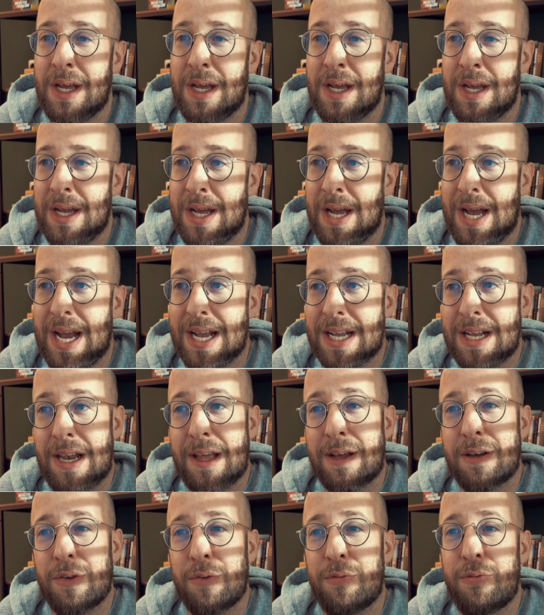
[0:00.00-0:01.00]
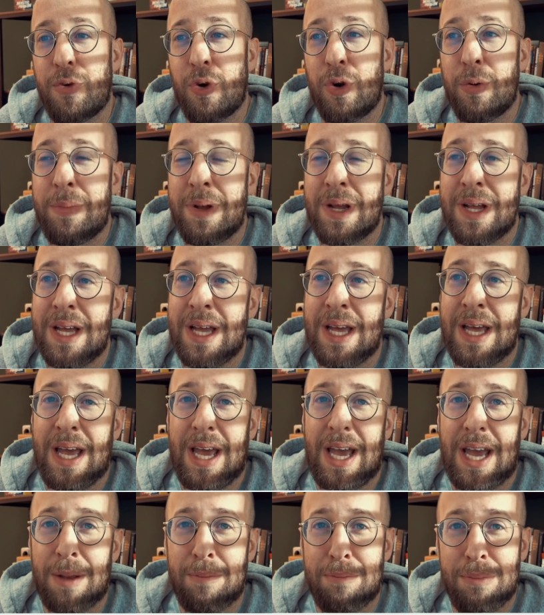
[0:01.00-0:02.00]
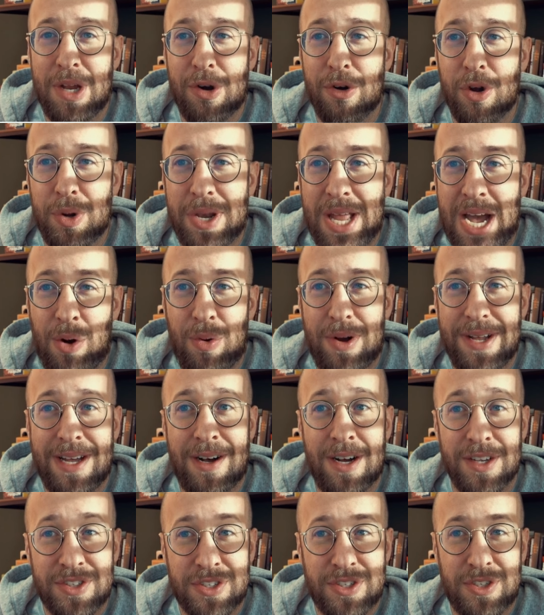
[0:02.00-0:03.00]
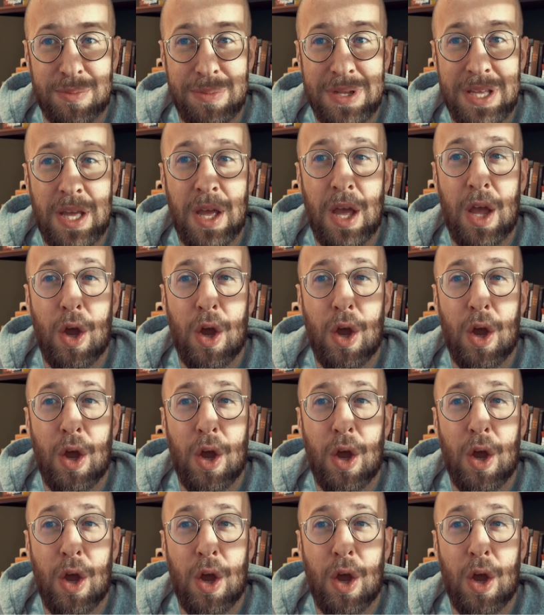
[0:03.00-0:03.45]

I click confirm, and Miro now asks me,